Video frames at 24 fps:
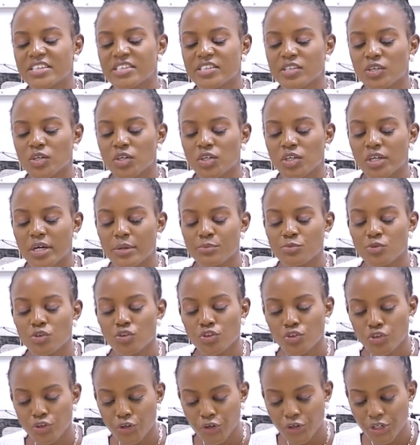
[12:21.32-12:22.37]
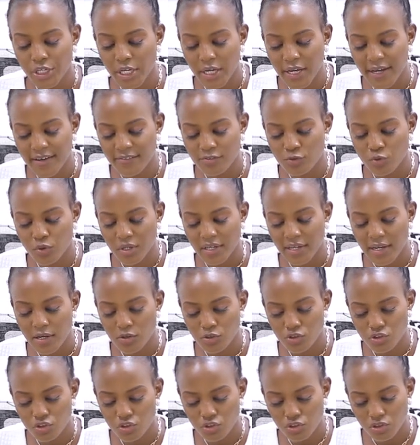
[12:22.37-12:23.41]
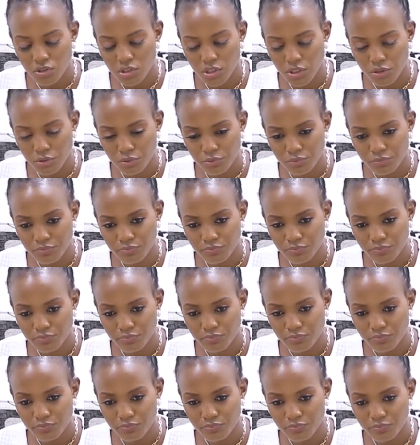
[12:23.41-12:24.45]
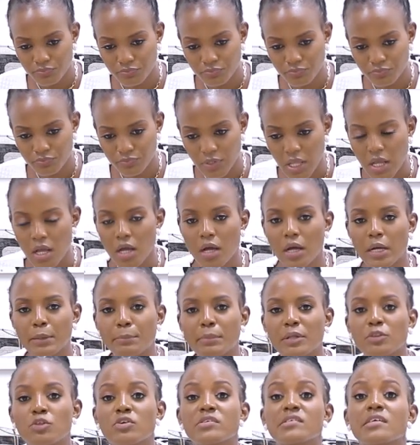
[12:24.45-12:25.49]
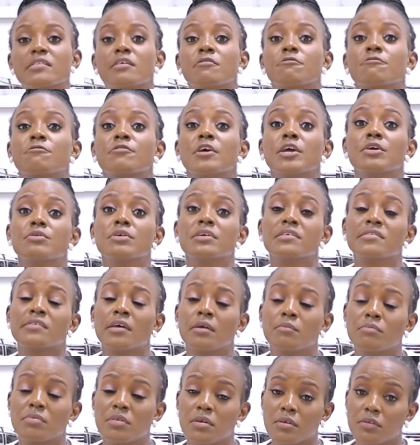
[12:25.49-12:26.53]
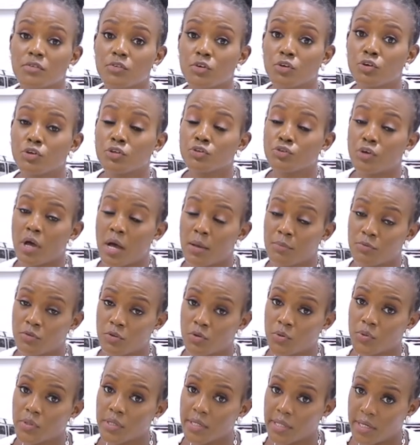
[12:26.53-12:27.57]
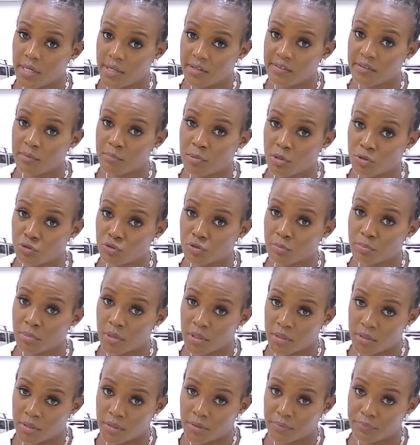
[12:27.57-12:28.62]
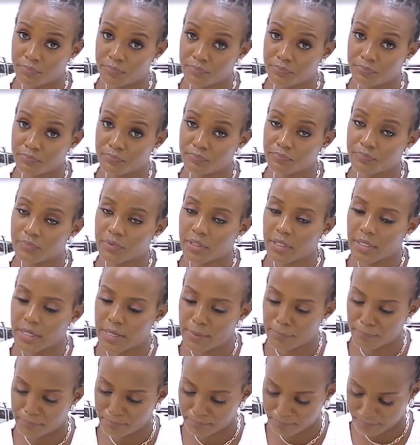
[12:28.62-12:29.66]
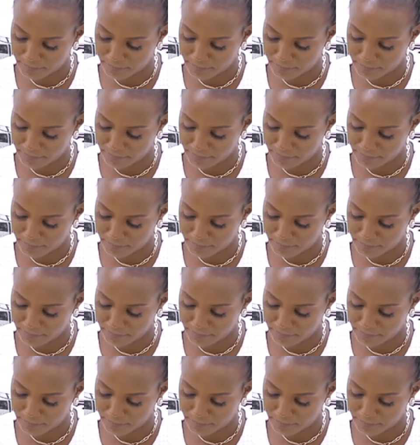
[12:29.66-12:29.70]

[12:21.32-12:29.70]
So I'm so sorry I have to announce to you, but those are the very same things you're going to absolutely hate about your partner. Yep.